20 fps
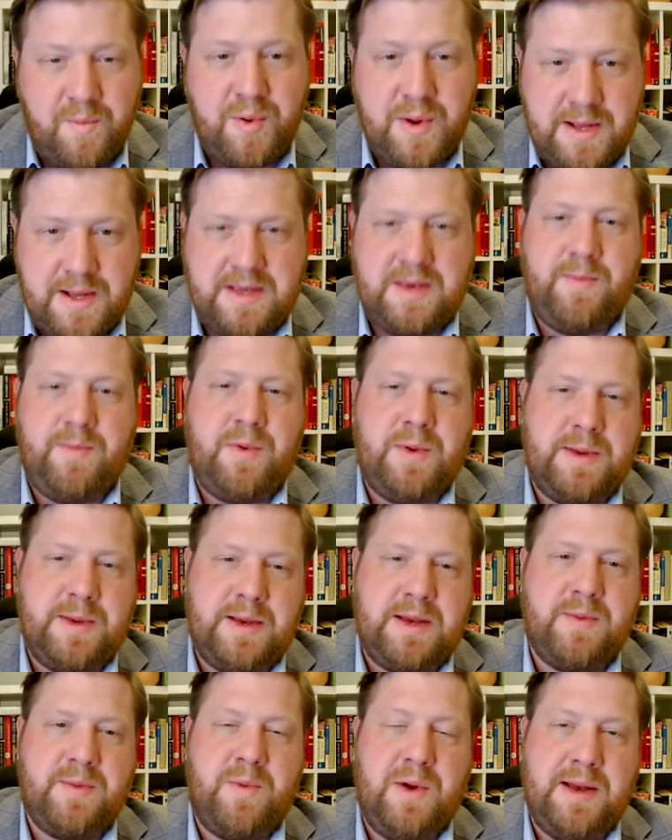principles
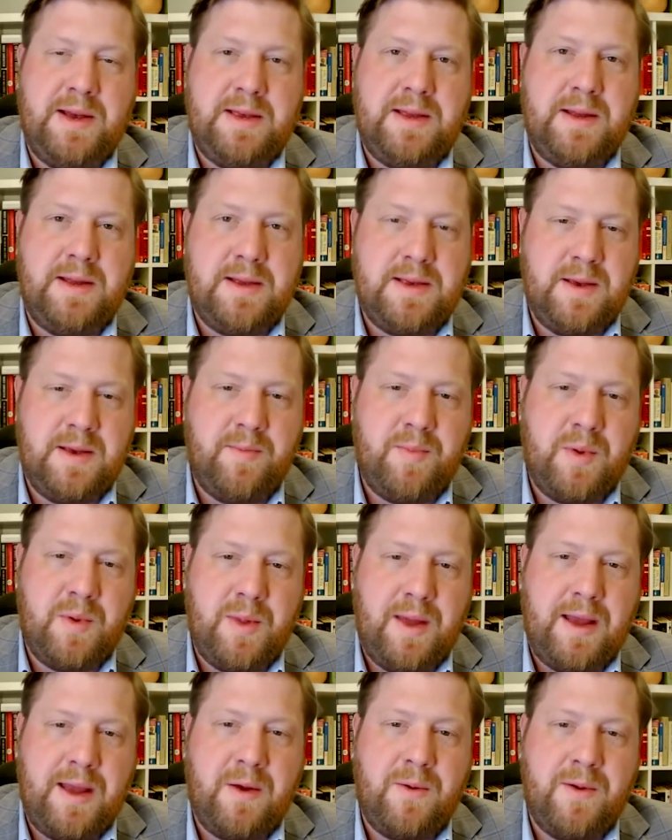expressed in simple
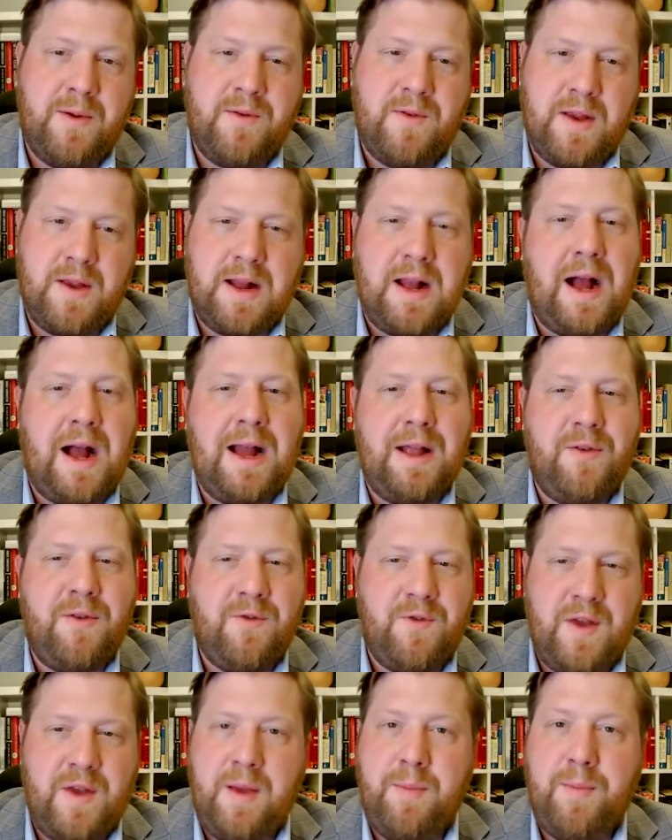language to guide and
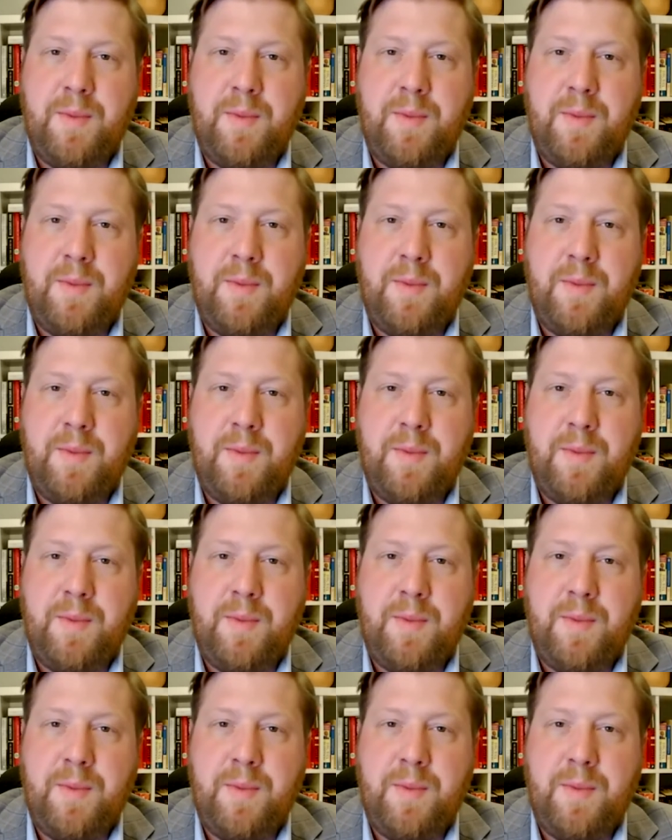shape